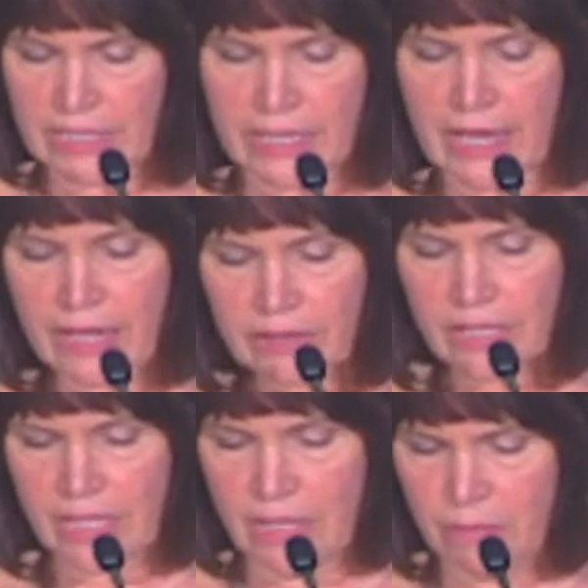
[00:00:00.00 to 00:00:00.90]
to cut
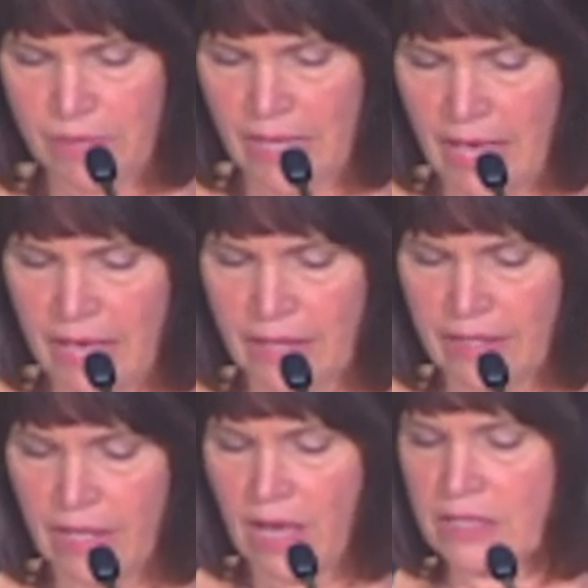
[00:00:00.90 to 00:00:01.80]
the EPA,
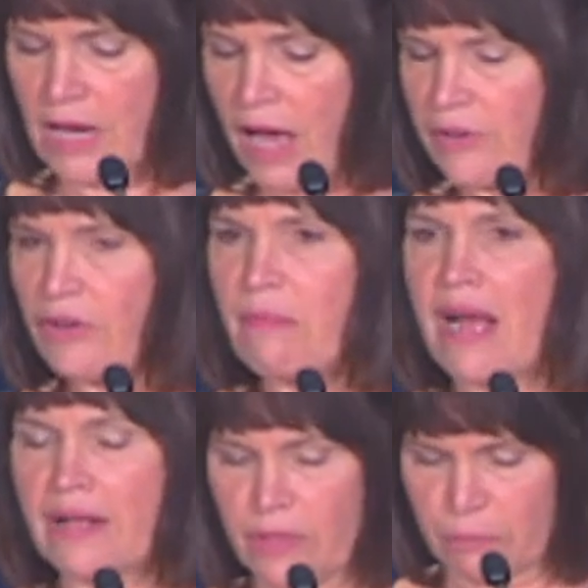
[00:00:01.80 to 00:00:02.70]
to
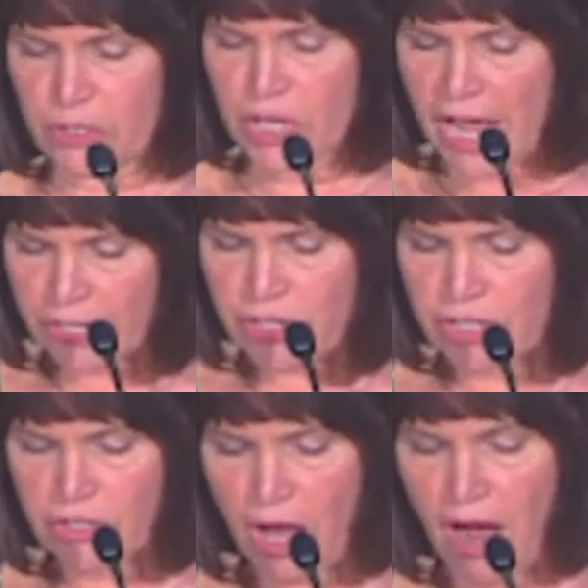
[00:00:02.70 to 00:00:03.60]
undermine the
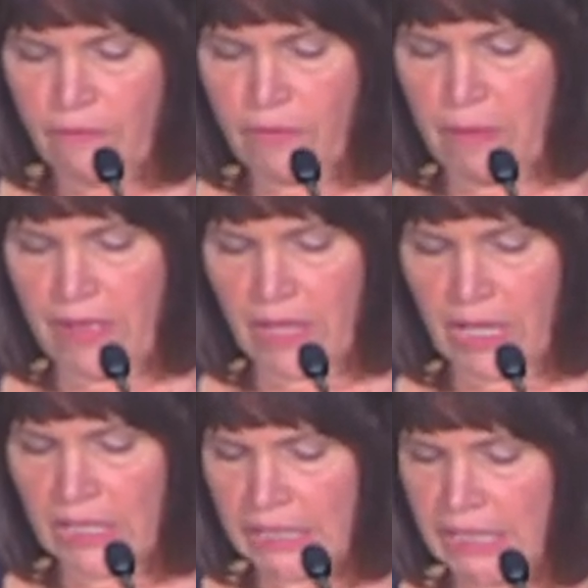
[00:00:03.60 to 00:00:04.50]
protections offered by the
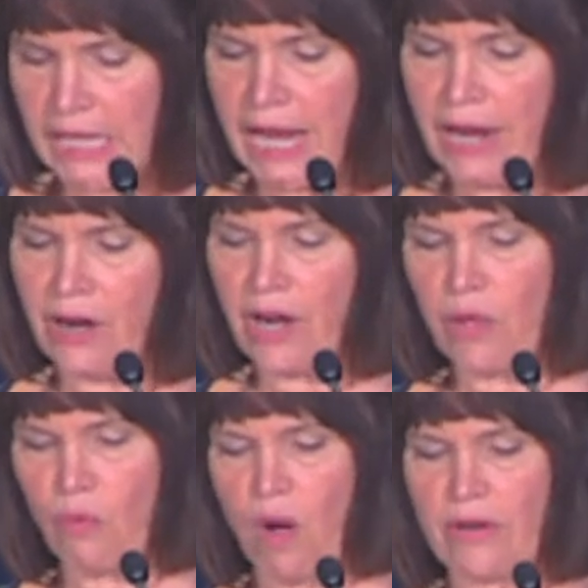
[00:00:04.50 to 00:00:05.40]
Clean Air
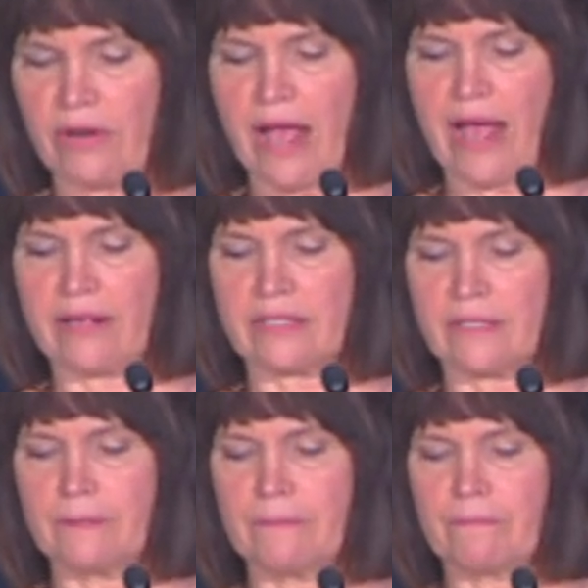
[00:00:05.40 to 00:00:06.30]
and Water
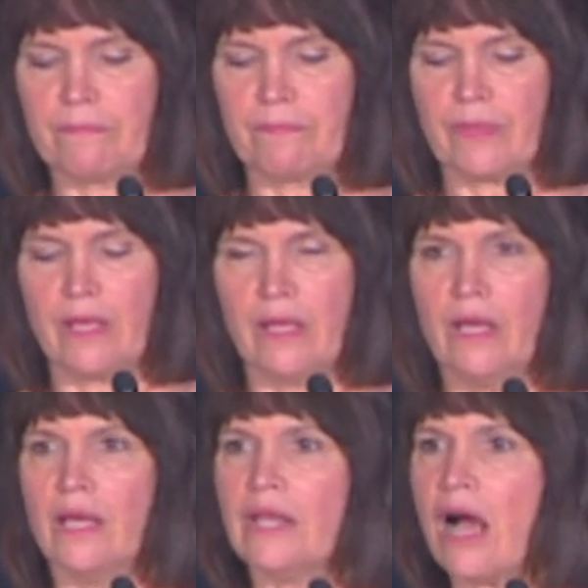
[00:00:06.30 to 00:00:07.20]
Acts.
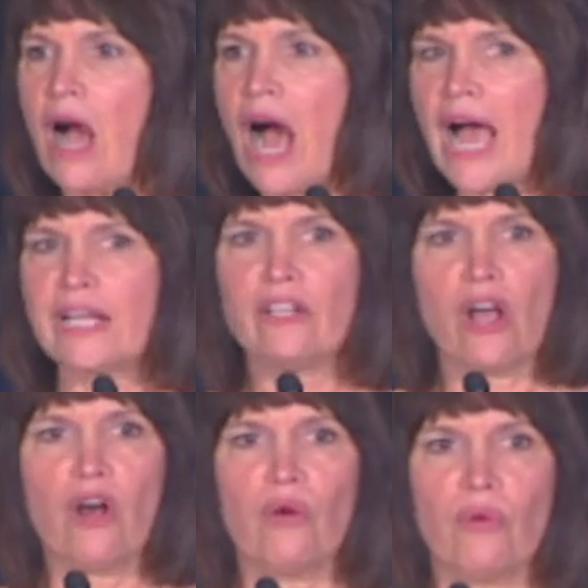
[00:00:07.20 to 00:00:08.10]
Now, I
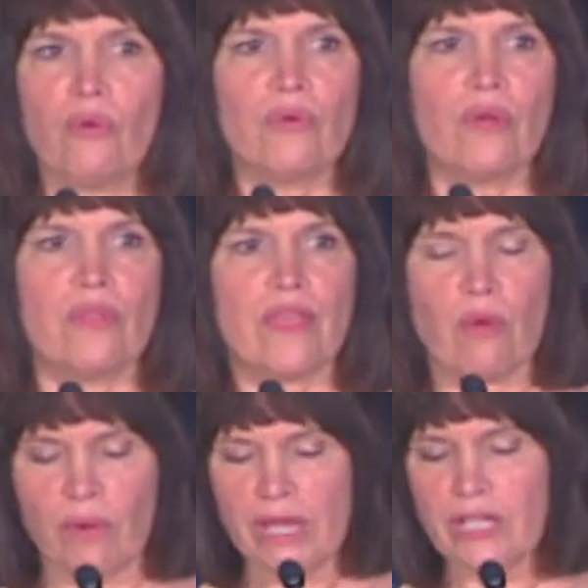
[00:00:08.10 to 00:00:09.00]
know that
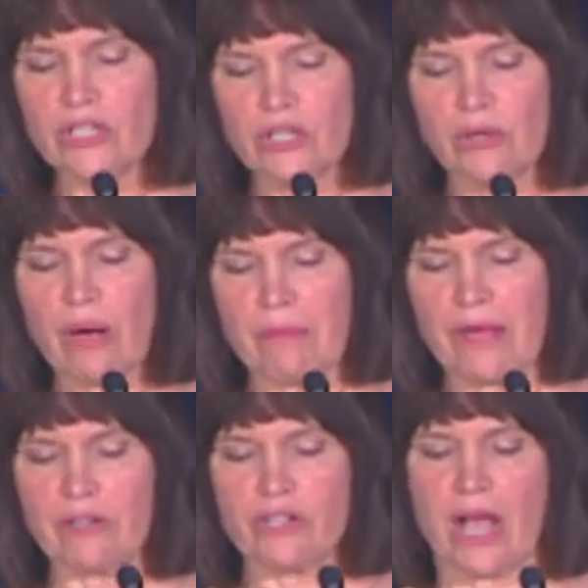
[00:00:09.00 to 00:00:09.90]
we can do a
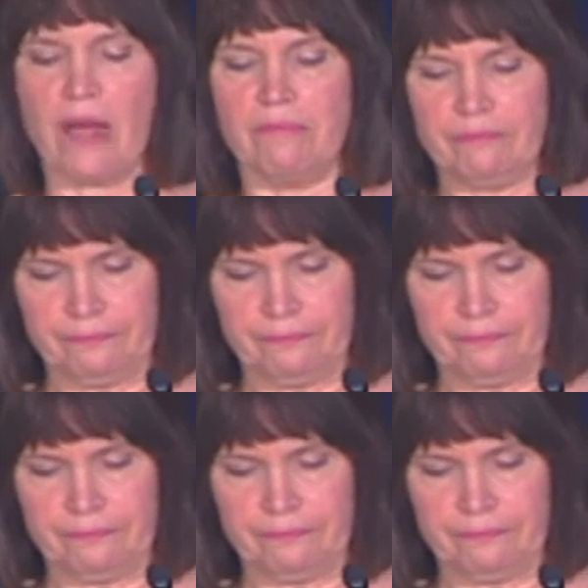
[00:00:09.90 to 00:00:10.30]
better job.